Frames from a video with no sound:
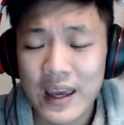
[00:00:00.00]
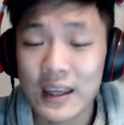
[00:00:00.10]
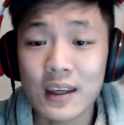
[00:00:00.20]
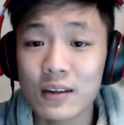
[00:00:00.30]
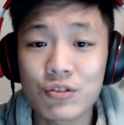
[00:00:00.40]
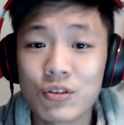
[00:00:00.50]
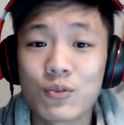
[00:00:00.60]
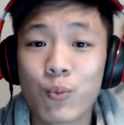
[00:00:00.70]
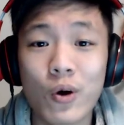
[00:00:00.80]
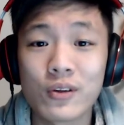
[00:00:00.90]
He is just
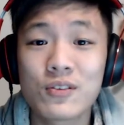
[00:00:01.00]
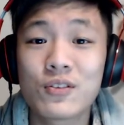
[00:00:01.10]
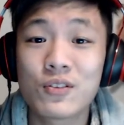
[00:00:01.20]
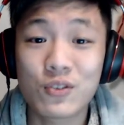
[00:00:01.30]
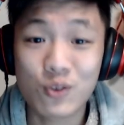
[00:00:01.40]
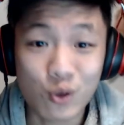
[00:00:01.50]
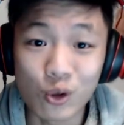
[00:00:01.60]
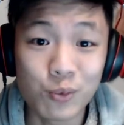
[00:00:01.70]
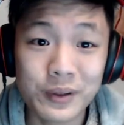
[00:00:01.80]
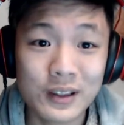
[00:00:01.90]
one
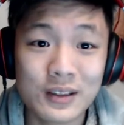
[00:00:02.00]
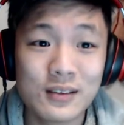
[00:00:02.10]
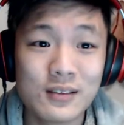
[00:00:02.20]
stupid.